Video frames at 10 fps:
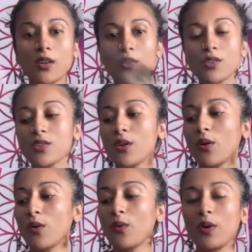
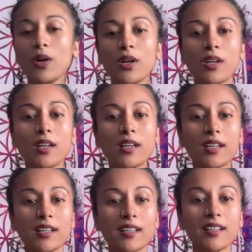So
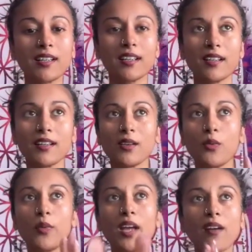
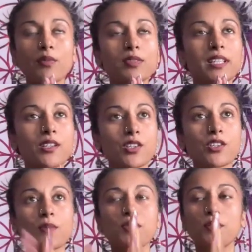we have
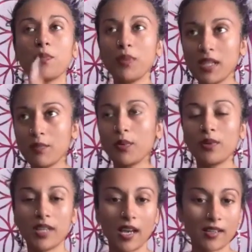relationships with people,
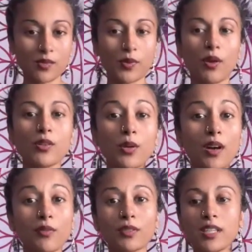yes. We also
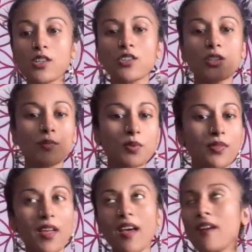have relationships
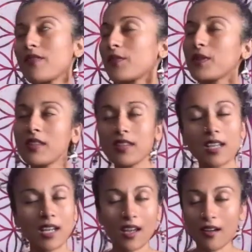with
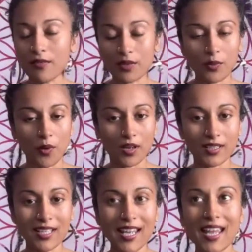everything and
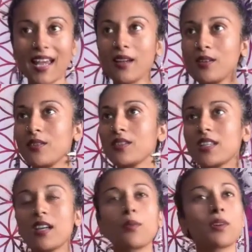everyone. And
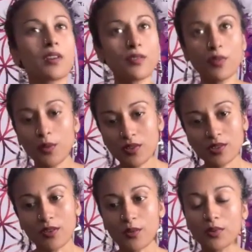today we're going to focus
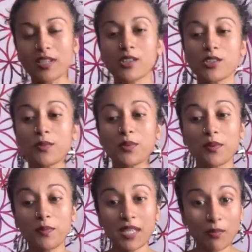on the relationships
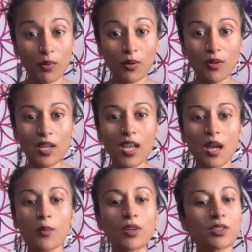with people,
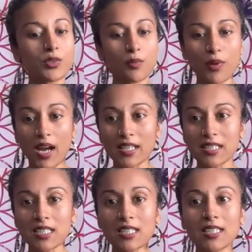and we're going to do a
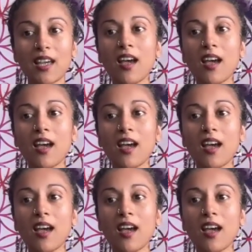practice.